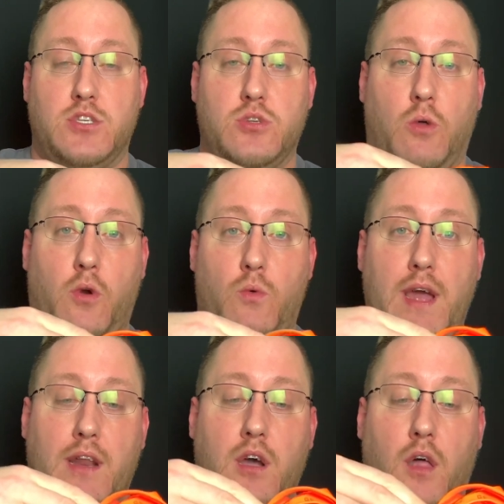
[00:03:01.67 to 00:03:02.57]
solar
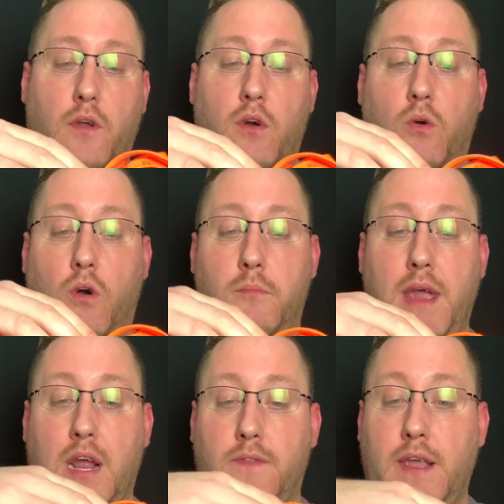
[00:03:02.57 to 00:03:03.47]
red color, or
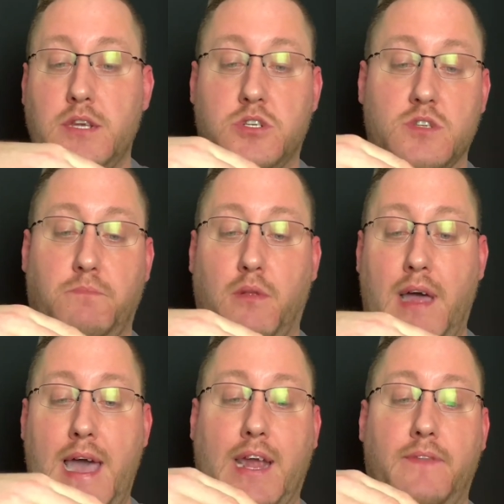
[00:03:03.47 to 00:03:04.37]
making these just
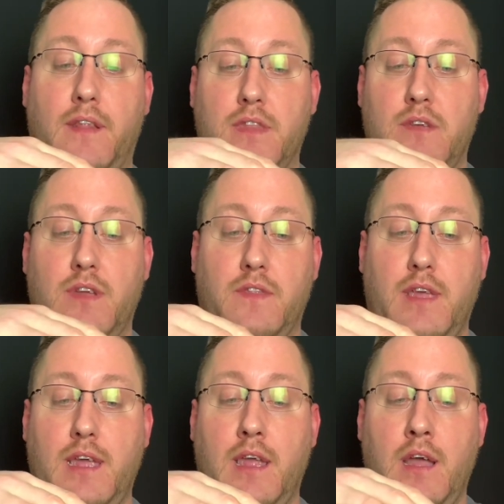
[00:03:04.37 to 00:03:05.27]
black and then leaving
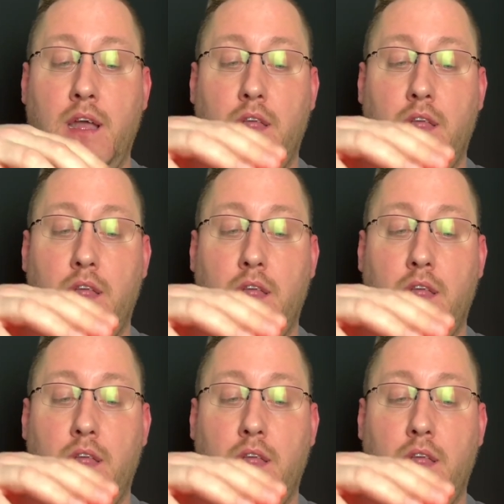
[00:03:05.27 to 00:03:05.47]
the